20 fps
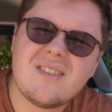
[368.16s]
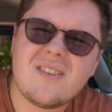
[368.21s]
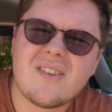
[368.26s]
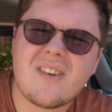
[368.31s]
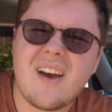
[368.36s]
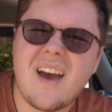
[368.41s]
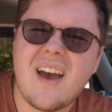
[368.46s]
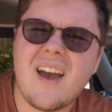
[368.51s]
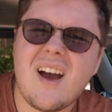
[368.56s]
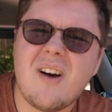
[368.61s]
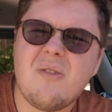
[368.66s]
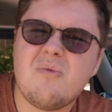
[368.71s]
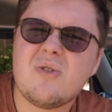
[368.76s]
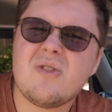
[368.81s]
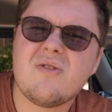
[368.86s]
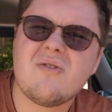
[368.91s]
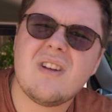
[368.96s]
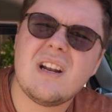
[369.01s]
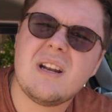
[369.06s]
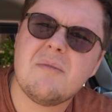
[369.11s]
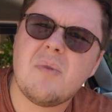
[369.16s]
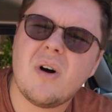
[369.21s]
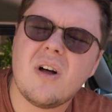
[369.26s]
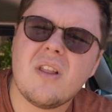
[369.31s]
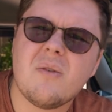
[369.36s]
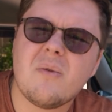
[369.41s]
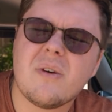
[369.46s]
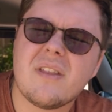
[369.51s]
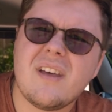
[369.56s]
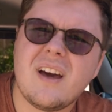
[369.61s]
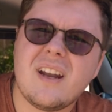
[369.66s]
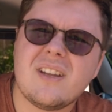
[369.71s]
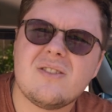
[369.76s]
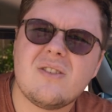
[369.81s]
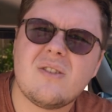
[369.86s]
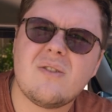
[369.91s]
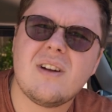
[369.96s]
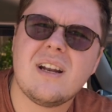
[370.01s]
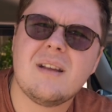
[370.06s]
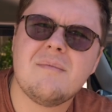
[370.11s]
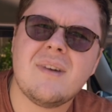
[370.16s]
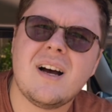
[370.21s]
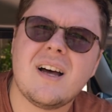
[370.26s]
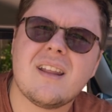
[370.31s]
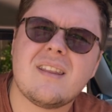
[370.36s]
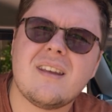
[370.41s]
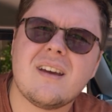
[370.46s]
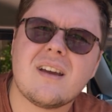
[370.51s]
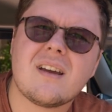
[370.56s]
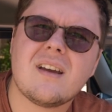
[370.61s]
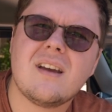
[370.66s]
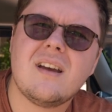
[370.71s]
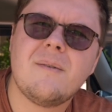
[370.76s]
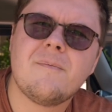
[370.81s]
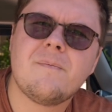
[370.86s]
is okay, I wouldn't really bother with that, it's not really my thing.